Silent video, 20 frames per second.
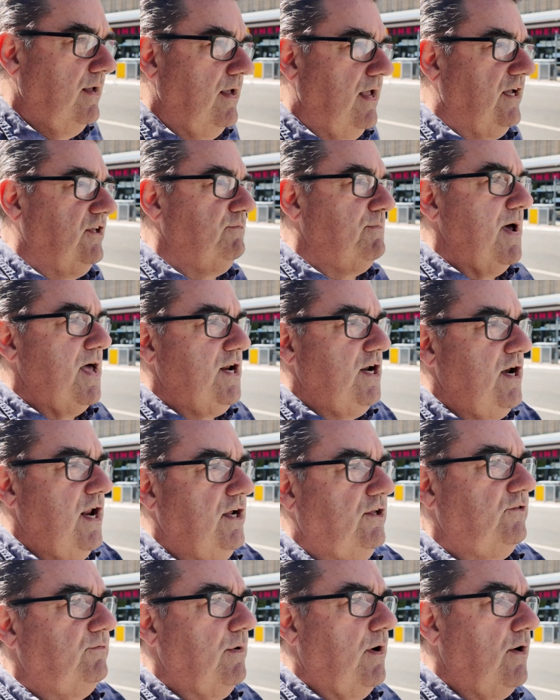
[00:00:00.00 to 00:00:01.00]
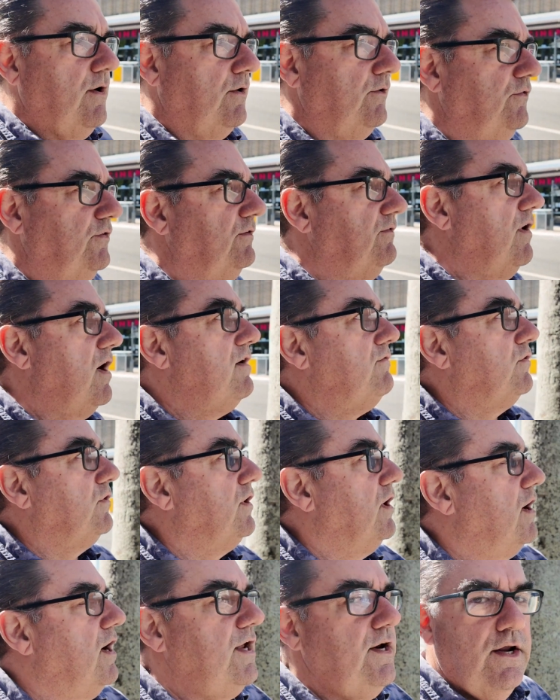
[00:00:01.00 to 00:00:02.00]
Expat in Exile Survival
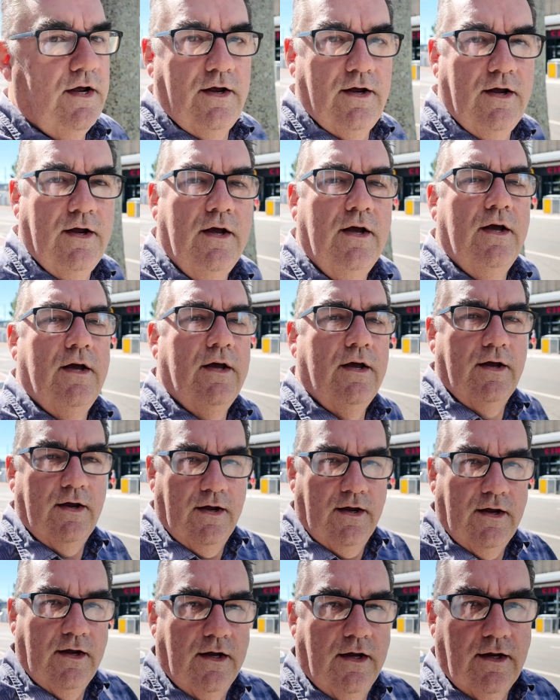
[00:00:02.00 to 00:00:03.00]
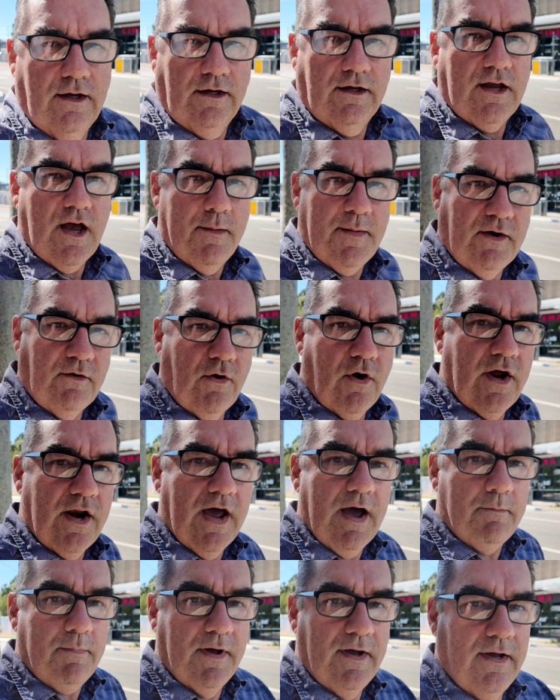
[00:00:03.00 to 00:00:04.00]
Guide coming right
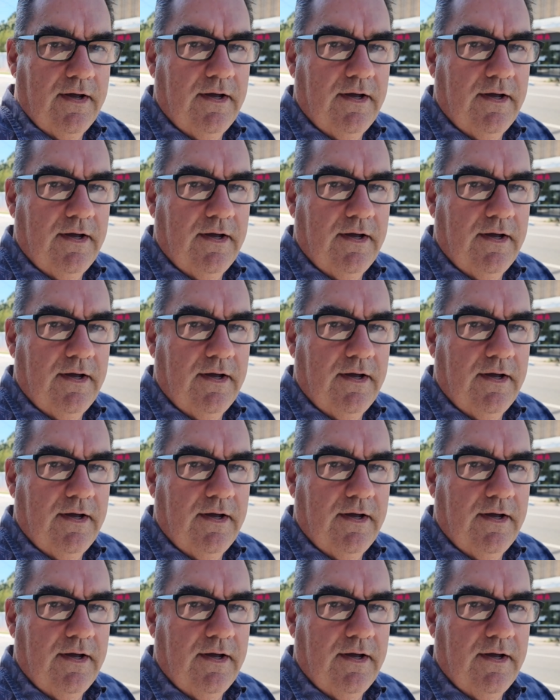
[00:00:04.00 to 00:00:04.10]
up.